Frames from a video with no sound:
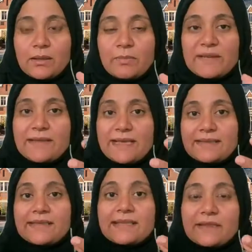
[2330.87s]
but
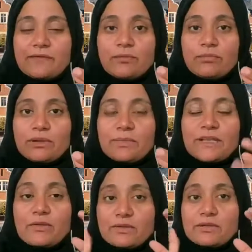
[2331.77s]
that deliverable,
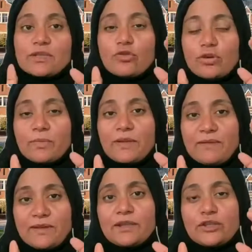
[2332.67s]
because it's going to be
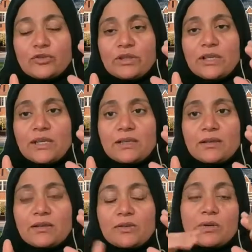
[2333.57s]
very unique,
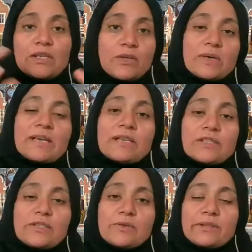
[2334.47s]
you can go ahead
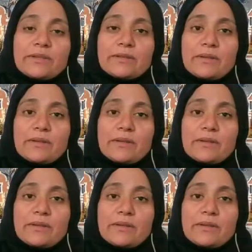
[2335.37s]
and do it.